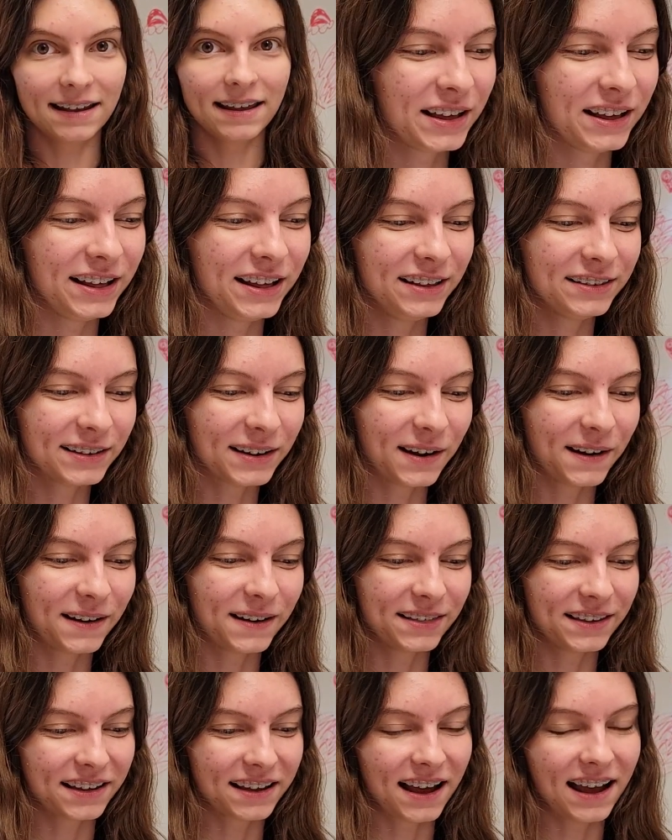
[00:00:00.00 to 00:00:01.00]
These are
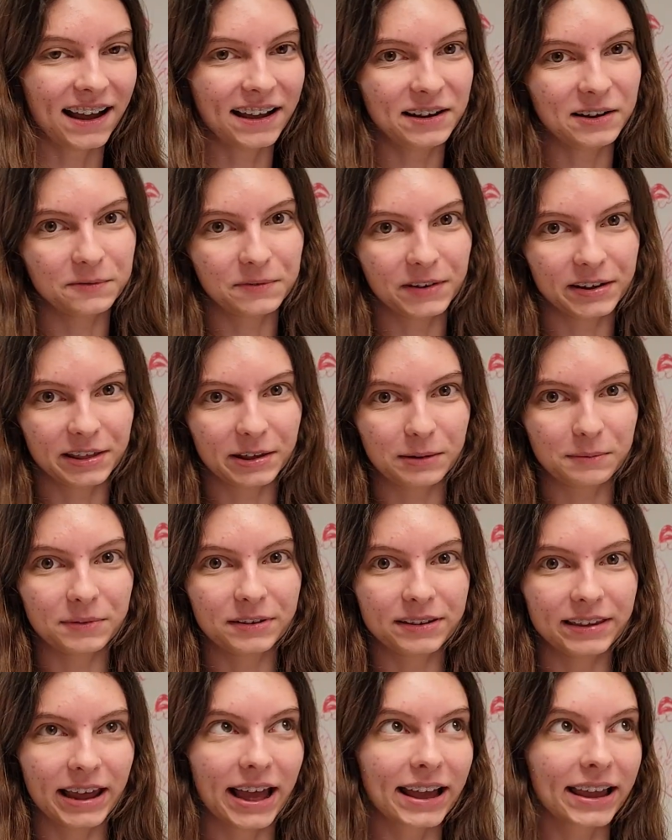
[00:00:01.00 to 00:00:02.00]
the kind of
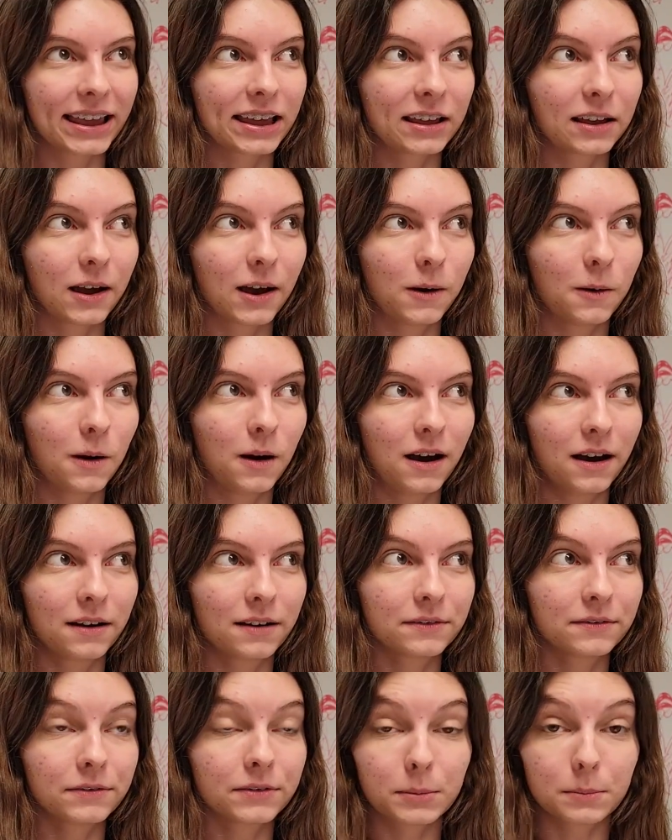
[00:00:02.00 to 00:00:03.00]
rhythms that can go
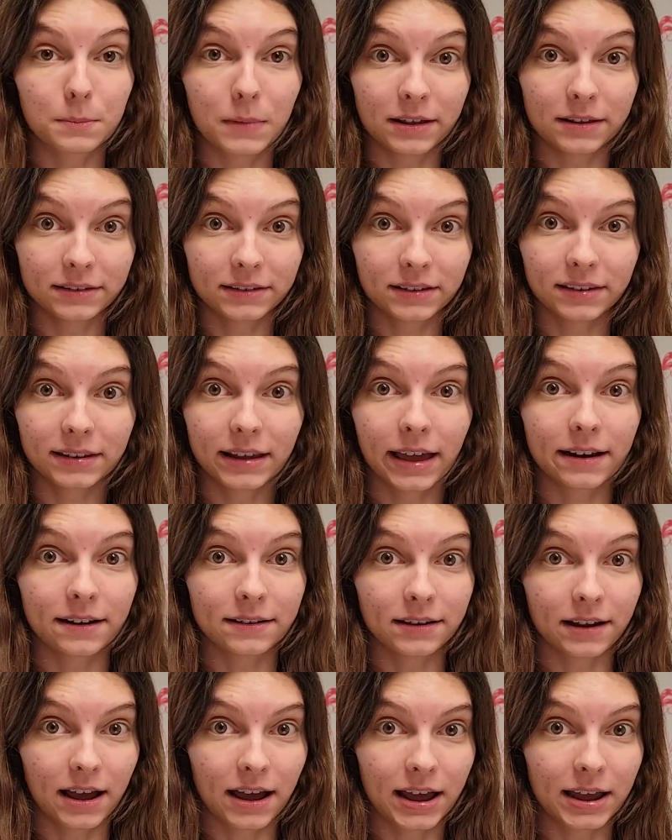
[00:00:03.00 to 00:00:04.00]
on for months at a
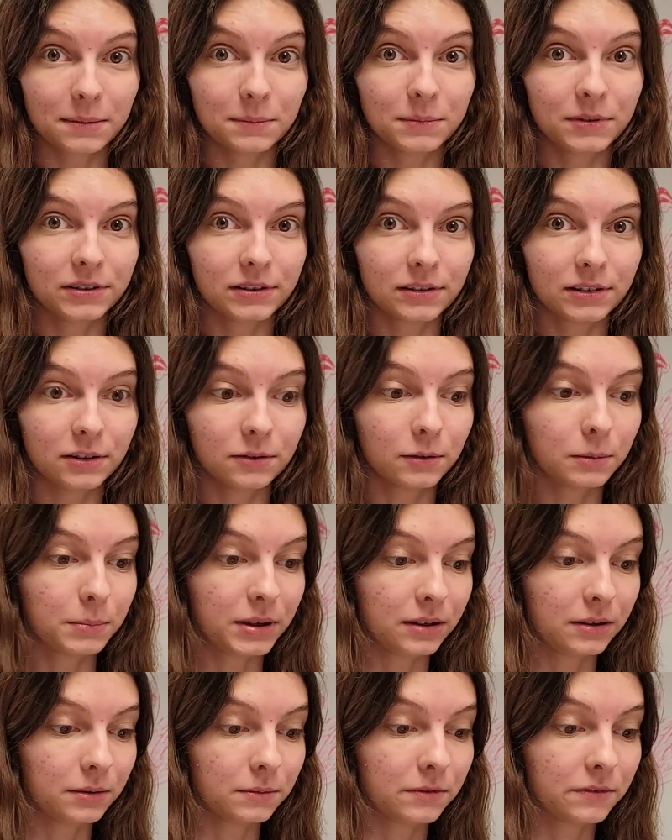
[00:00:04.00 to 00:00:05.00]
time. So these will
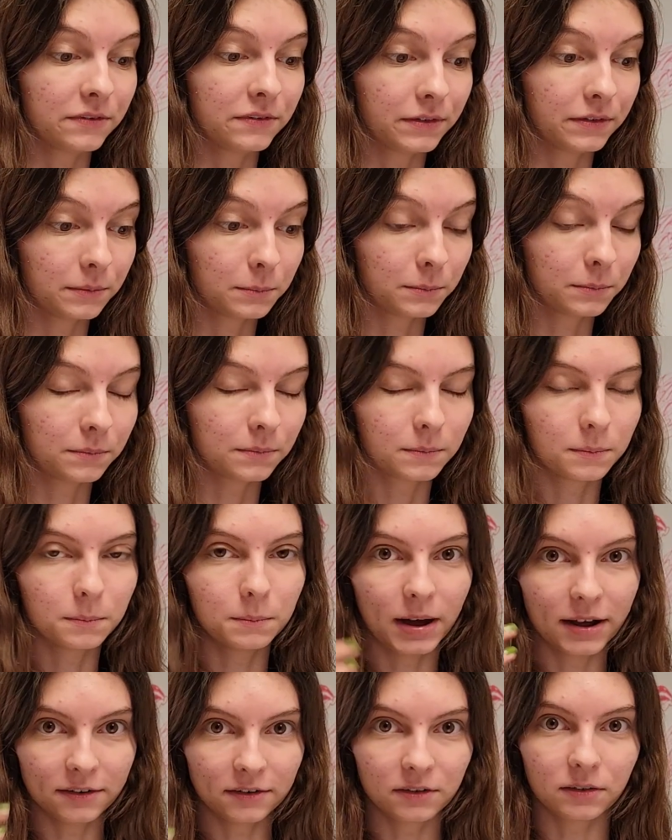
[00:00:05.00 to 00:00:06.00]
be
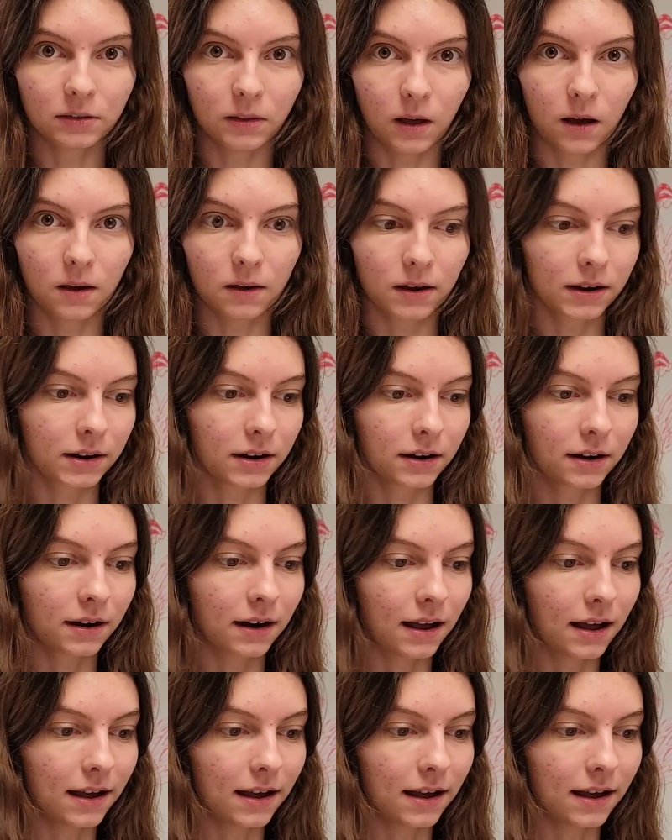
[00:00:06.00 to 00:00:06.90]
much longer